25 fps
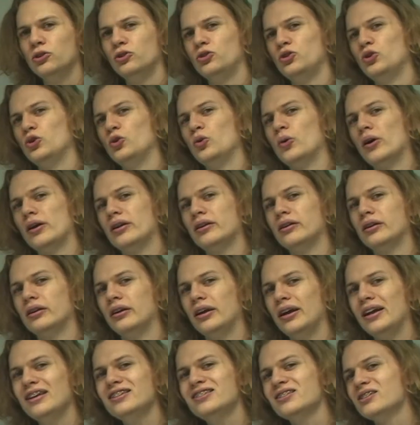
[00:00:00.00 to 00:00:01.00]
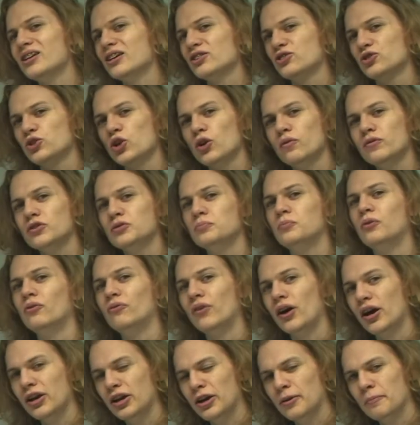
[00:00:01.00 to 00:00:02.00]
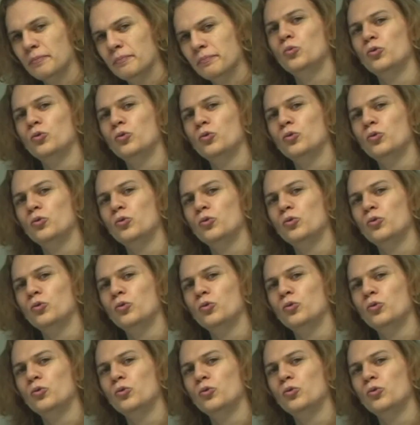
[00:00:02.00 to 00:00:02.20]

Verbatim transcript: to an internet service provider,